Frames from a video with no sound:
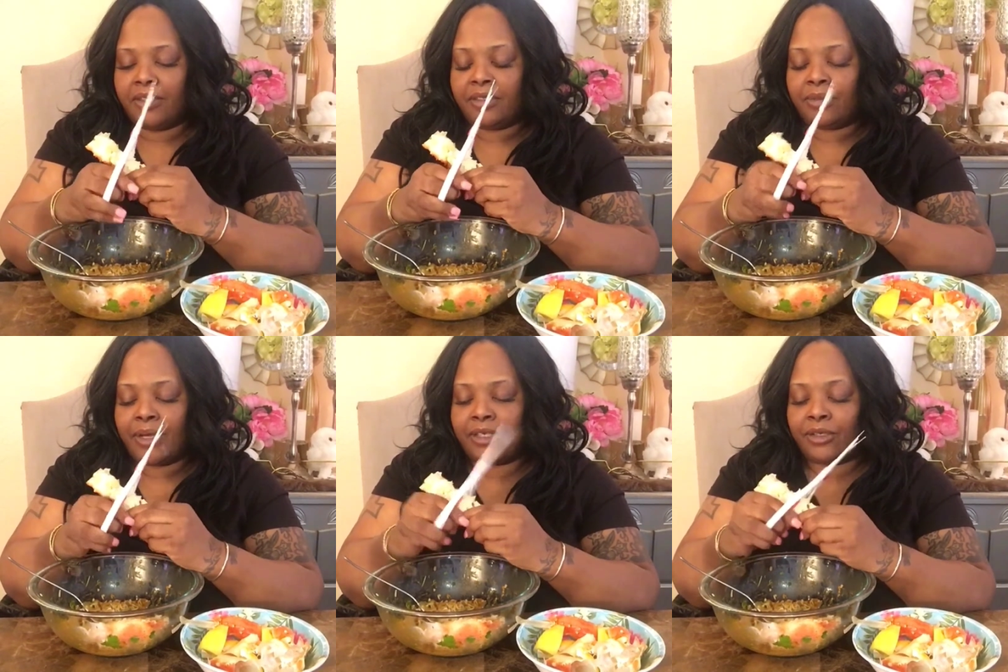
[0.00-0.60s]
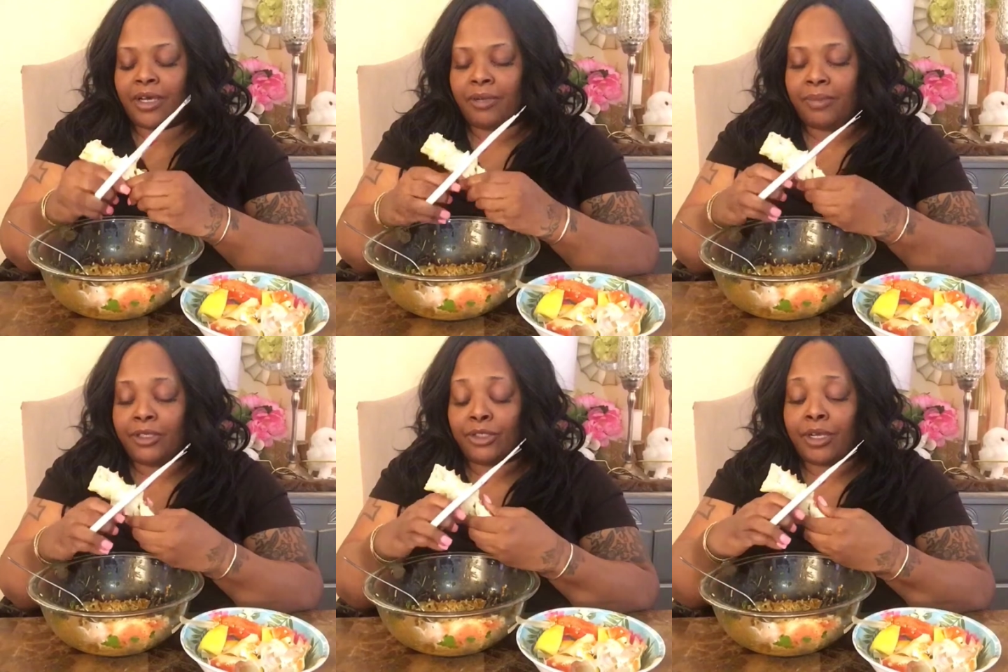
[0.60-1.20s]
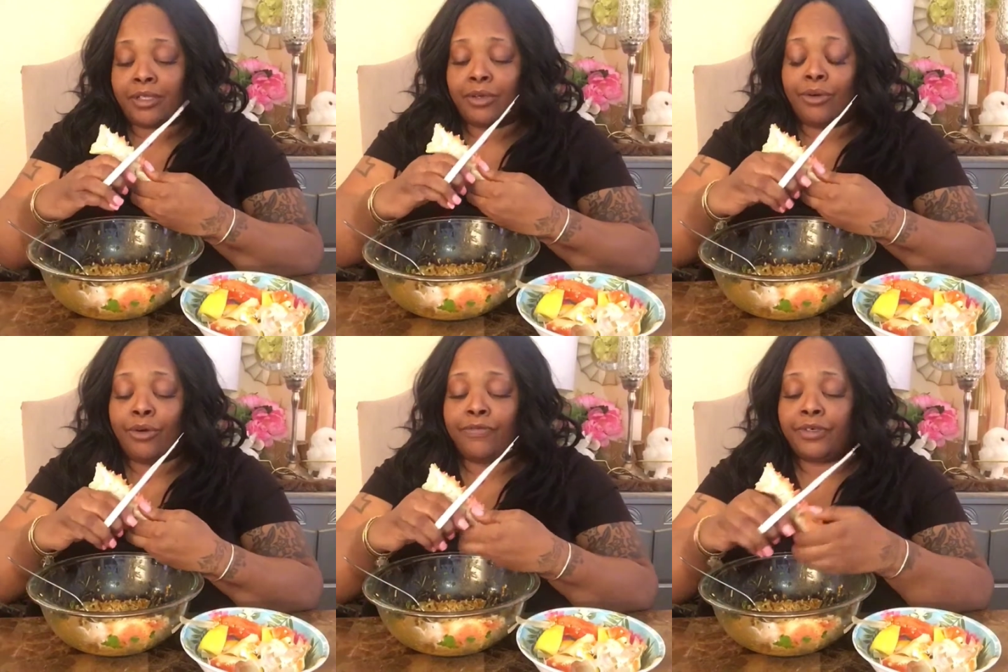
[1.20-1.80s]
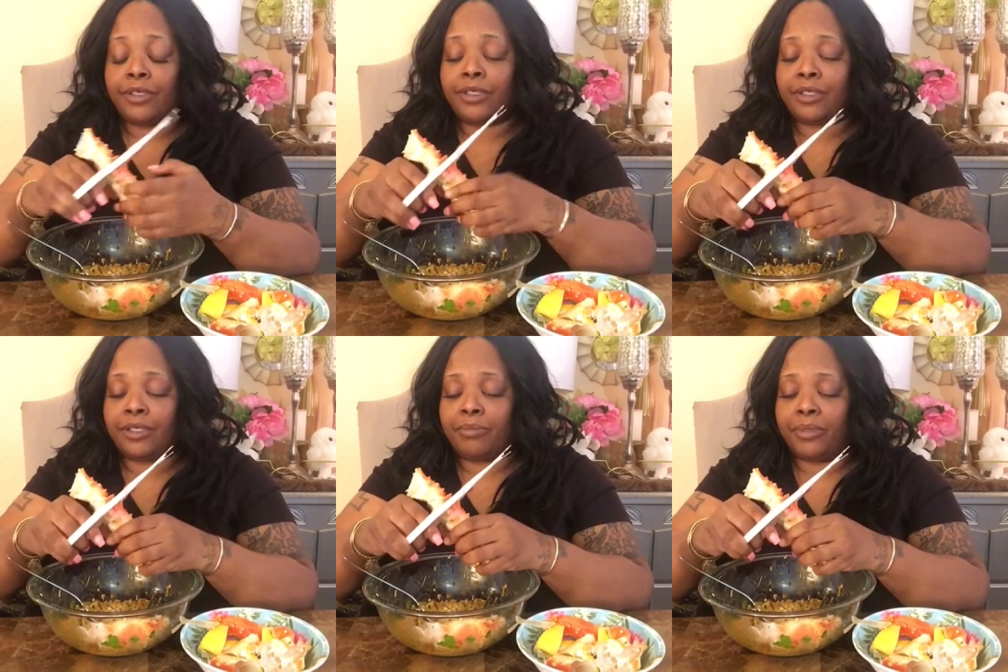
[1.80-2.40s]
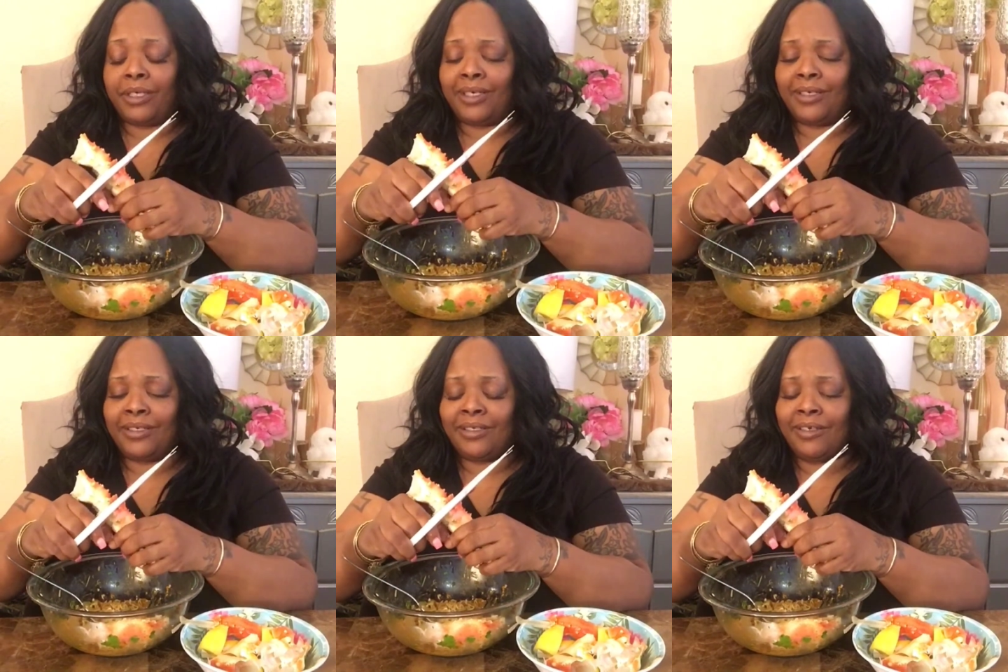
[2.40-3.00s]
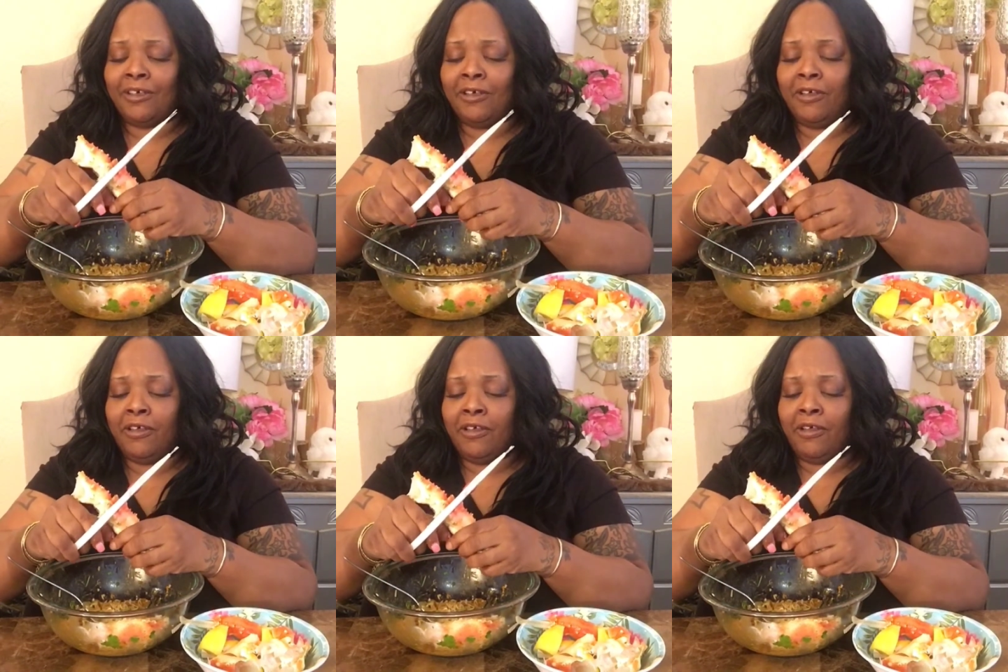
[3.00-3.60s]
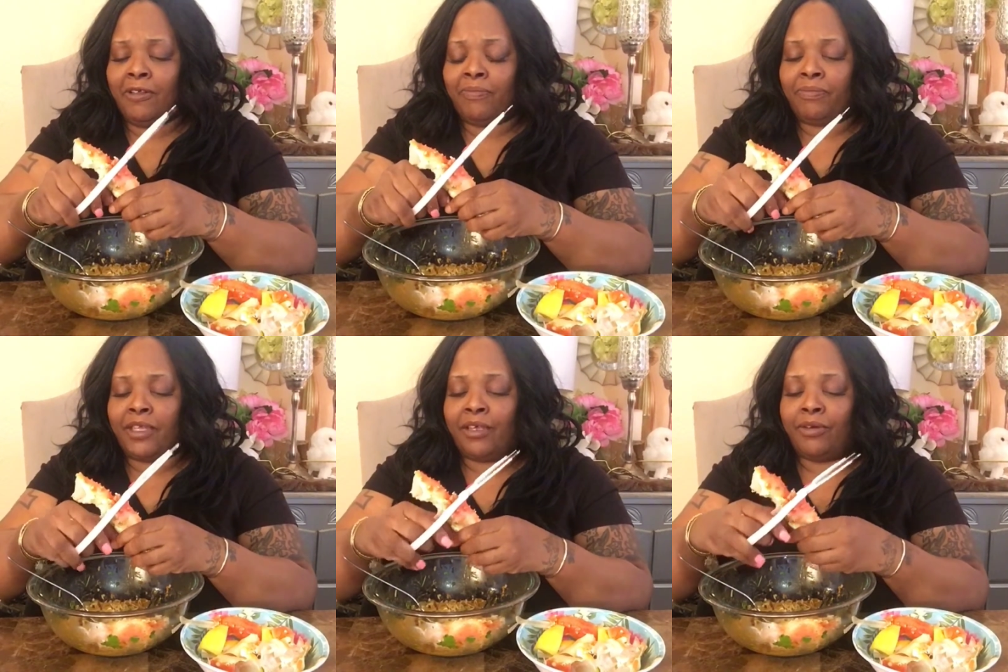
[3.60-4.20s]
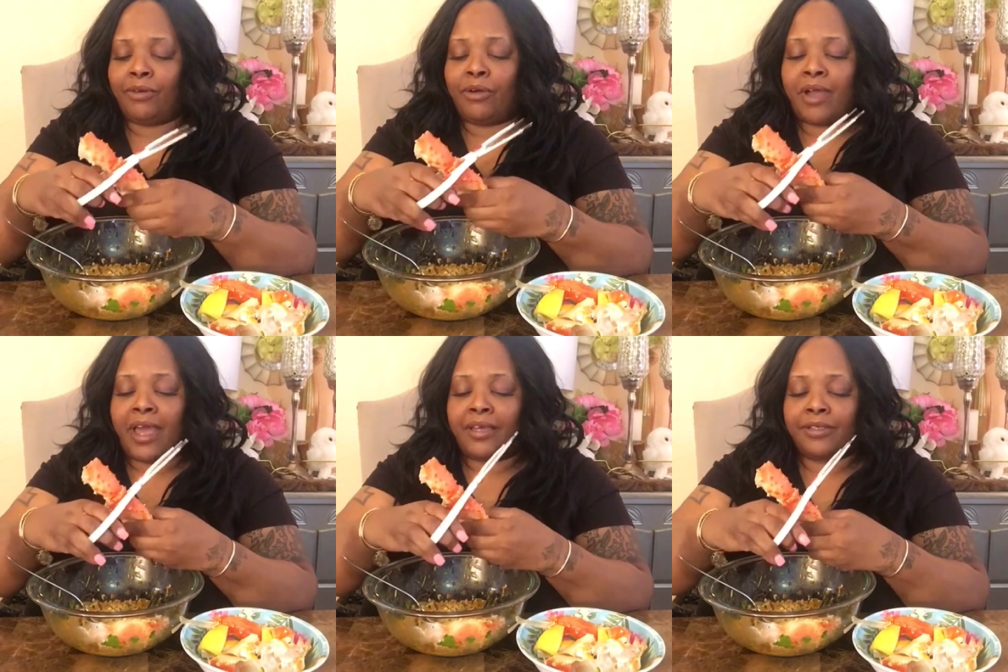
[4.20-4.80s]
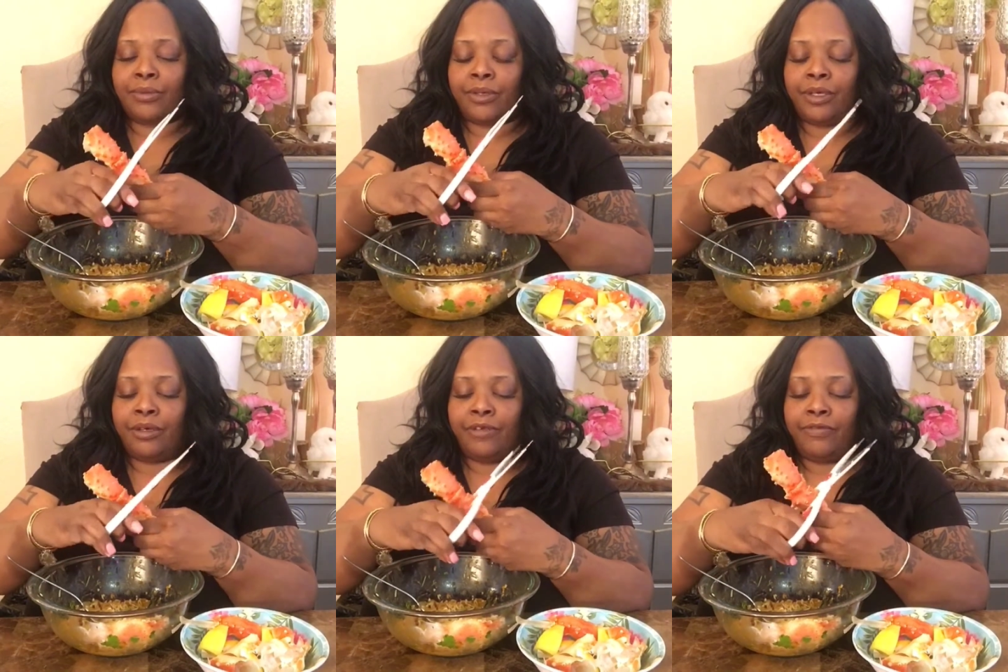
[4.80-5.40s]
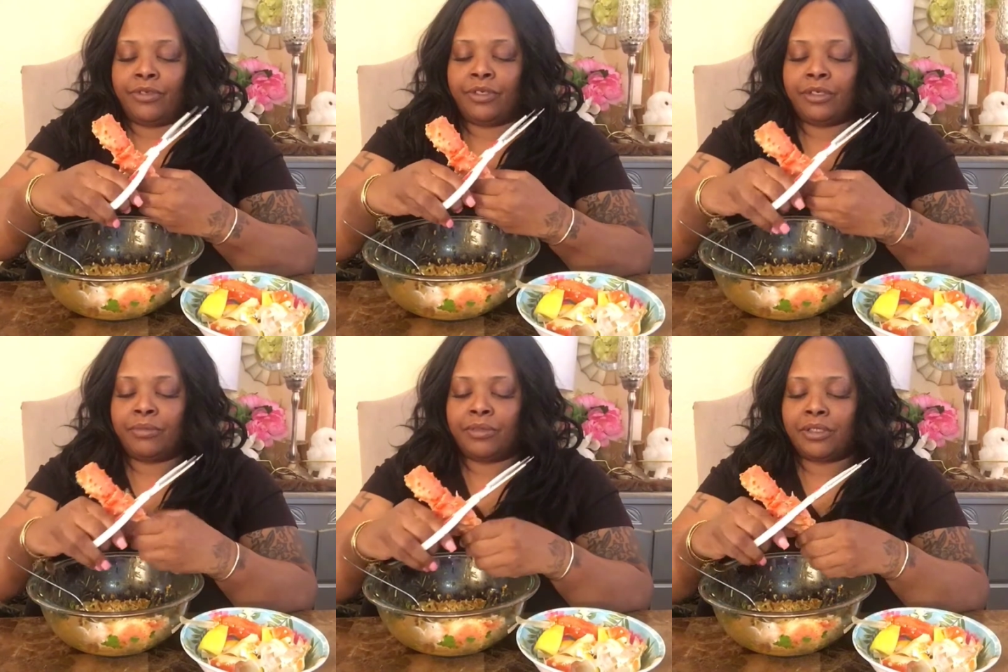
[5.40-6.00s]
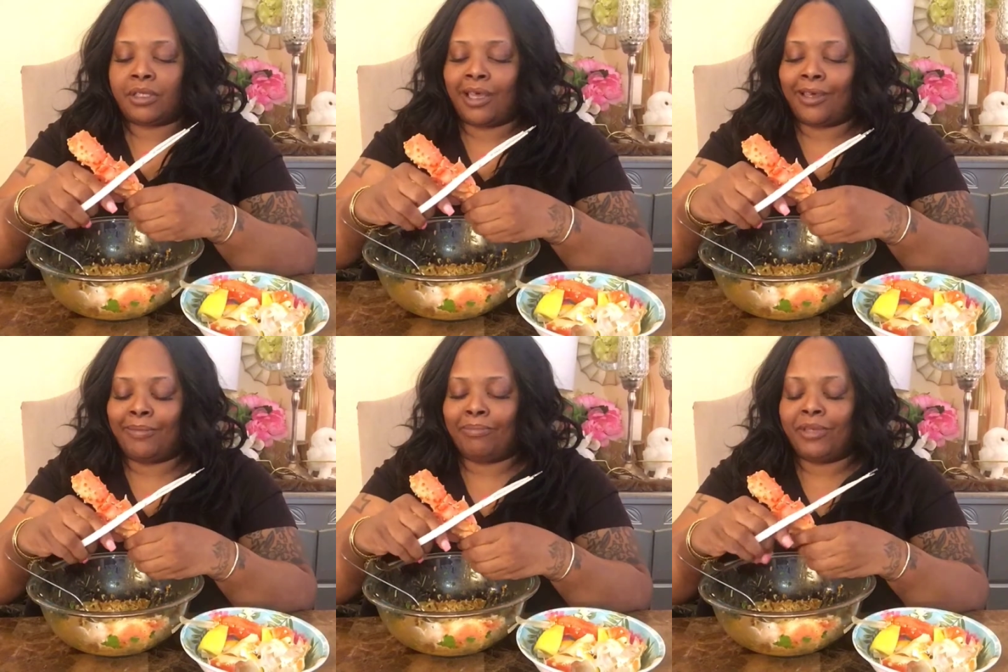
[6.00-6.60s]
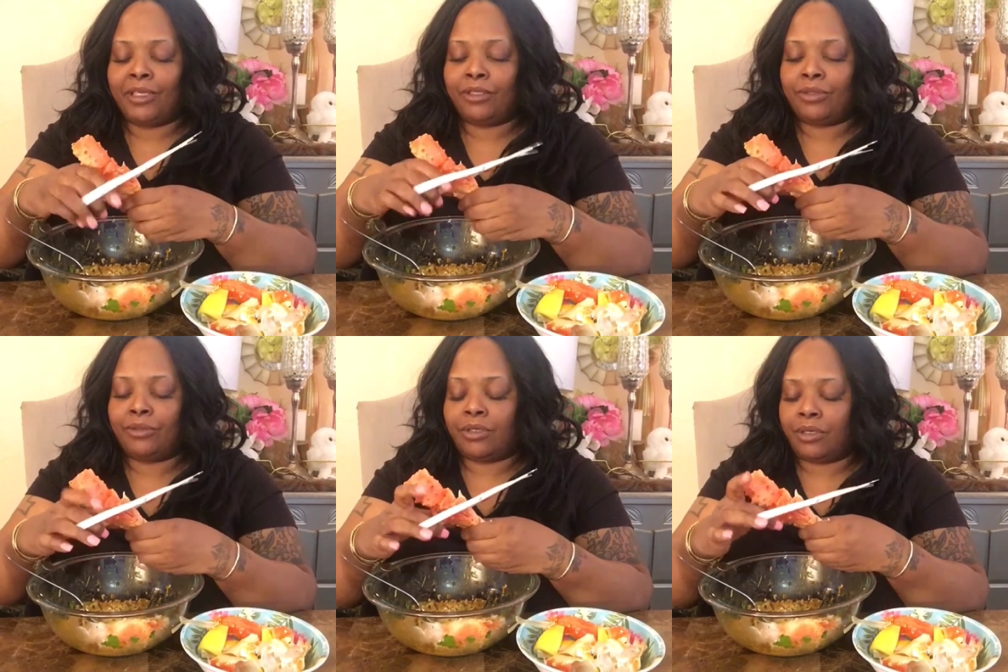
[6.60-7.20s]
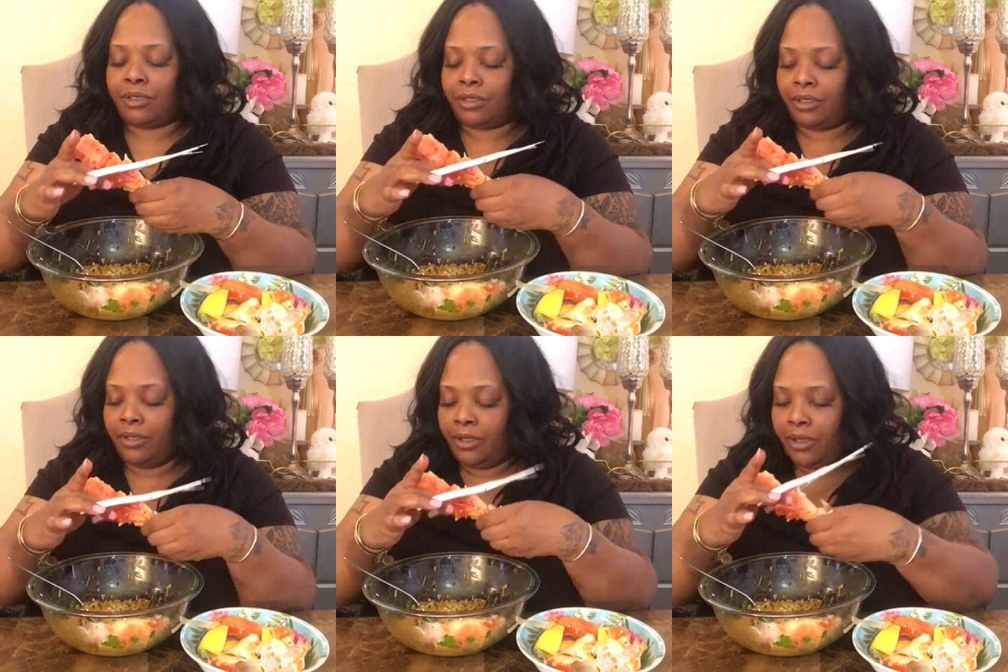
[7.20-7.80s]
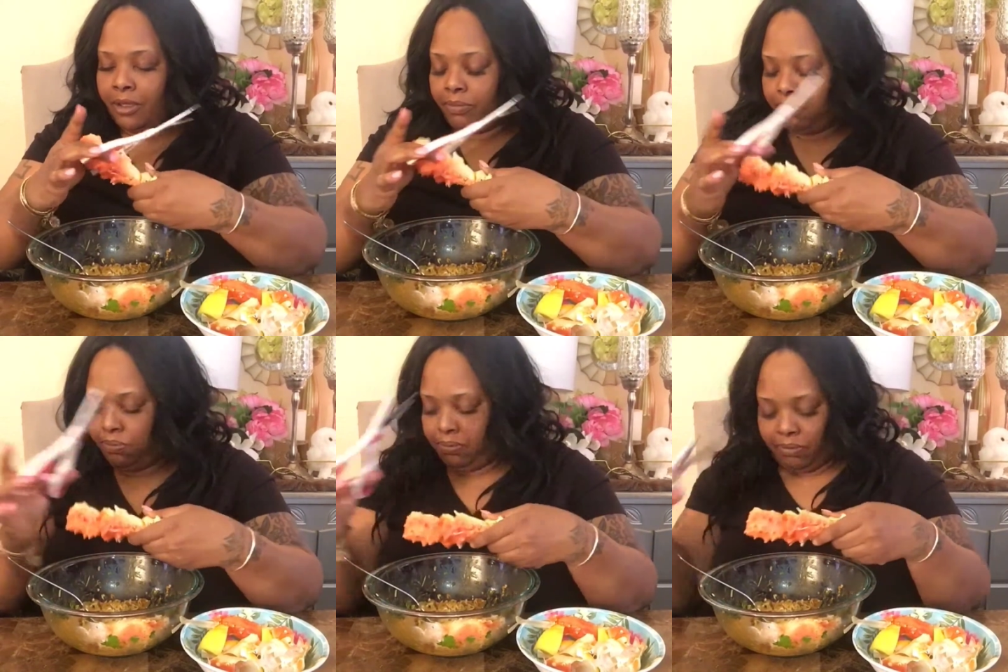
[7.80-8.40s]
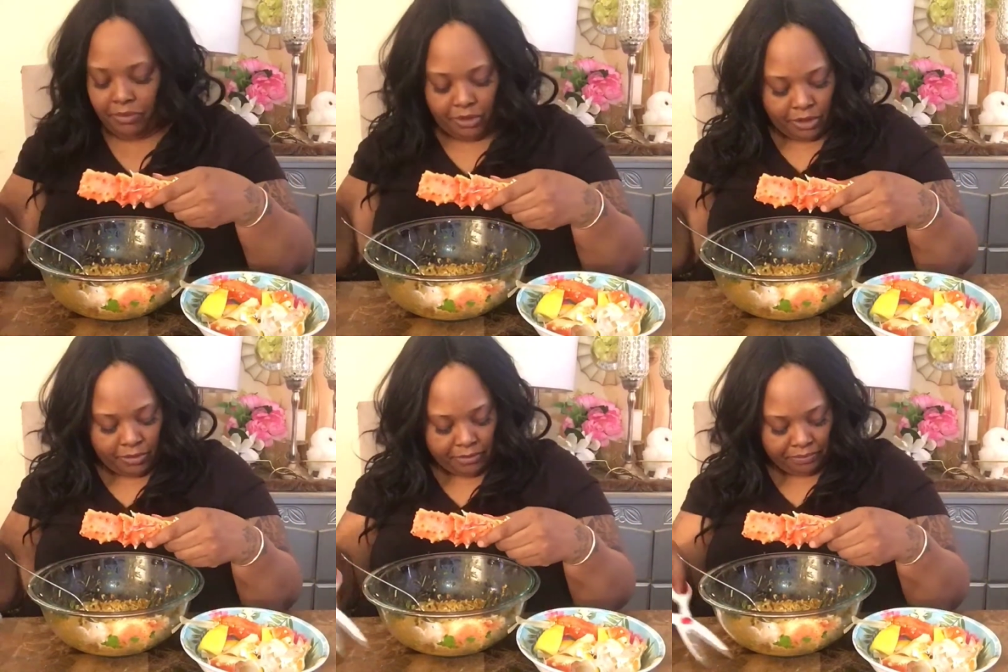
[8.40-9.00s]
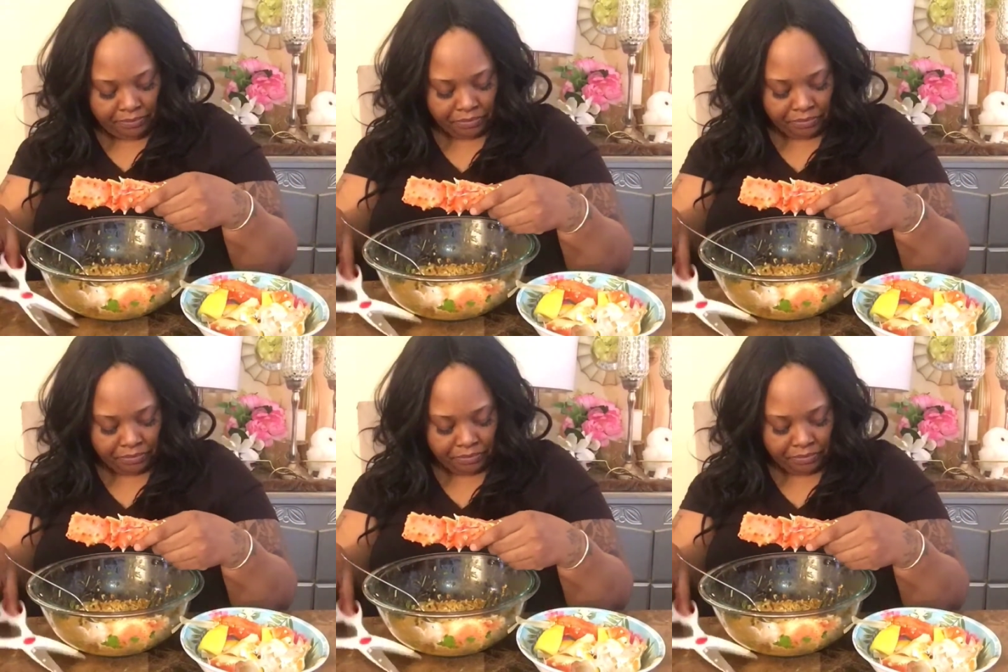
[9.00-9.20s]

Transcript: is why I try to make sure I don't overcook them because they don't crack as well if you cook them just like a minute too long. Excuse me.